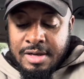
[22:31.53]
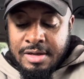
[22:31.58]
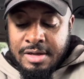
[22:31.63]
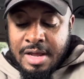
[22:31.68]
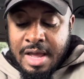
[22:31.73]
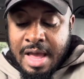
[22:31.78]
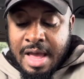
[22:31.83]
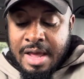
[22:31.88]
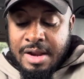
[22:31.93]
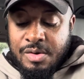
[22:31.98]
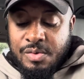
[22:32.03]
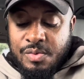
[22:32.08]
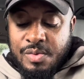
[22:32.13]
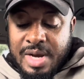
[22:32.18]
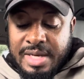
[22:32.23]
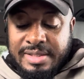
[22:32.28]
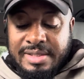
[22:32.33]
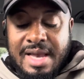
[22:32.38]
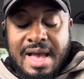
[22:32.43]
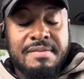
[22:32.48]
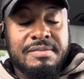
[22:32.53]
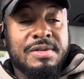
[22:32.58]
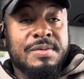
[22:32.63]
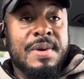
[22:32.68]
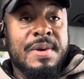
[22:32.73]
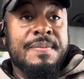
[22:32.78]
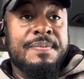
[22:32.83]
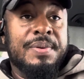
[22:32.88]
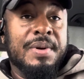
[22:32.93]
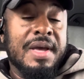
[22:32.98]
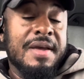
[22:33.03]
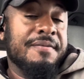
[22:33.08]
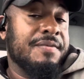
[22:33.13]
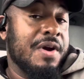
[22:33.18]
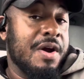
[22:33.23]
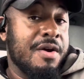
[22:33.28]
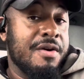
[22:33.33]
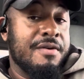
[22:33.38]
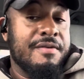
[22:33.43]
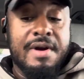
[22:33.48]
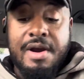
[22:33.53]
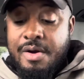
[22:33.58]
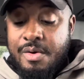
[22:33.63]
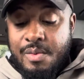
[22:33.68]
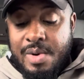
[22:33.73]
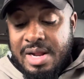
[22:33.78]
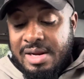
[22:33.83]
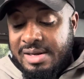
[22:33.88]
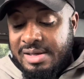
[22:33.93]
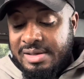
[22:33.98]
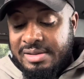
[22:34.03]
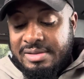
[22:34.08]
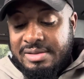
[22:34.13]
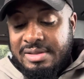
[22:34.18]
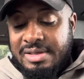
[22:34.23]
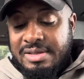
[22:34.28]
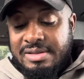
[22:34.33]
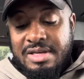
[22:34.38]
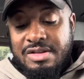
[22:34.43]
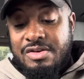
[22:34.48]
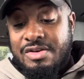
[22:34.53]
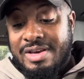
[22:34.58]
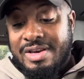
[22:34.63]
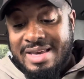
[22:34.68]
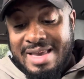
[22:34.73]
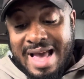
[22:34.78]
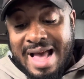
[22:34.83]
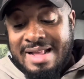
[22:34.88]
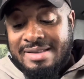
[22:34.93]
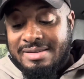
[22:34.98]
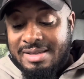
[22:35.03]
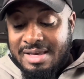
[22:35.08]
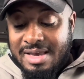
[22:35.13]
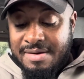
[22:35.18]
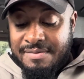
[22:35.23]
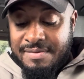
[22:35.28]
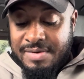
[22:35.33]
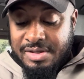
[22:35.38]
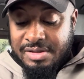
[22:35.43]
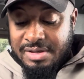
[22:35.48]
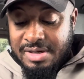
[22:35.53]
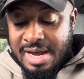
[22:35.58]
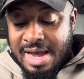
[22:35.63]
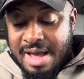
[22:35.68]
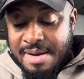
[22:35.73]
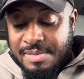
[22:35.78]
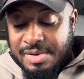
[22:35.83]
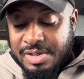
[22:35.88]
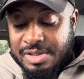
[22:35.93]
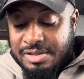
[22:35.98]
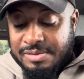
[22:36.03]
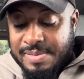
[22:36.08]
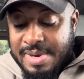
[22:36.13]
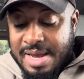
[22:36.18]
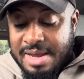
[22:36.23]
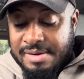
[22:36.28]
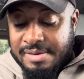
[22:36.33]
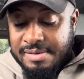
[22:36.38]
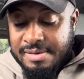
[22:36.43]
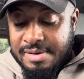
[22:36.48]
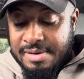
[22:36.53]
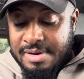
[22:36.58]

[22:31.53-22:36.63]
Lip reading: And West Ham's been playing very, very well this season. You got to give it to the Hammers, man.